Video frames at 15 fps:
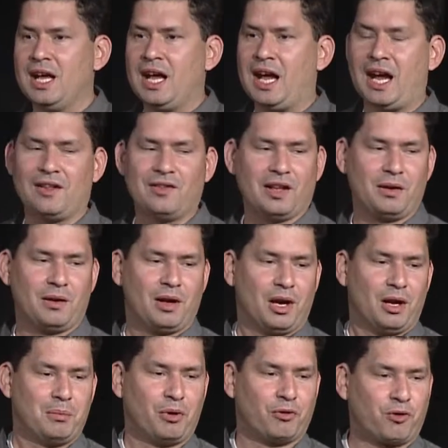and then
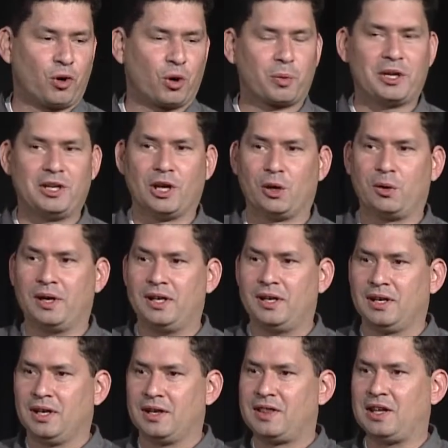before we know
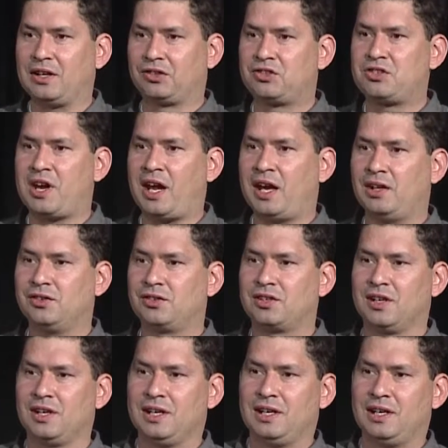it, things change
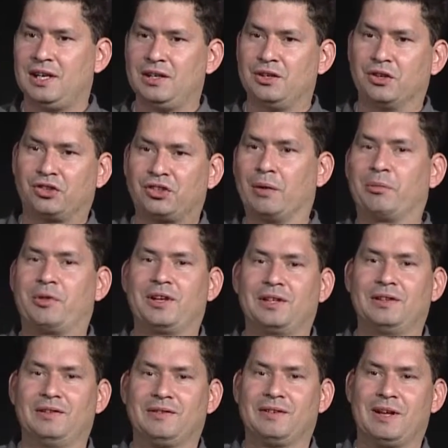into
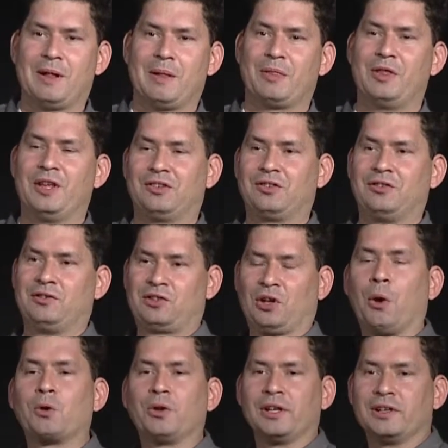something that's
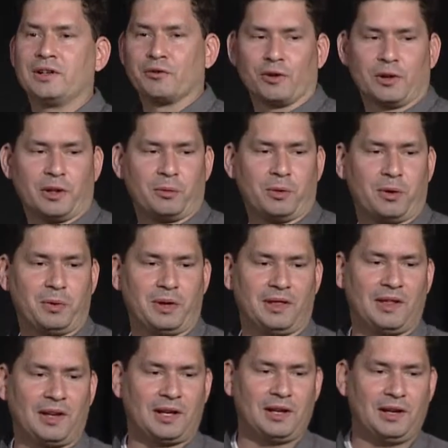totally different than what we
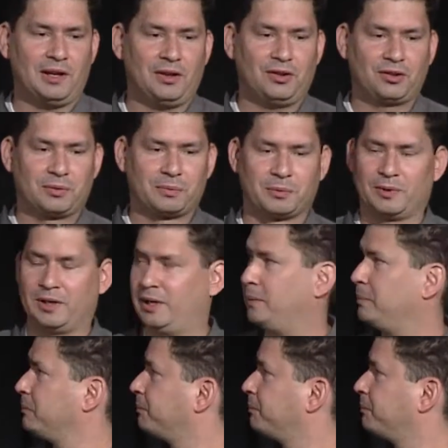think it is, right?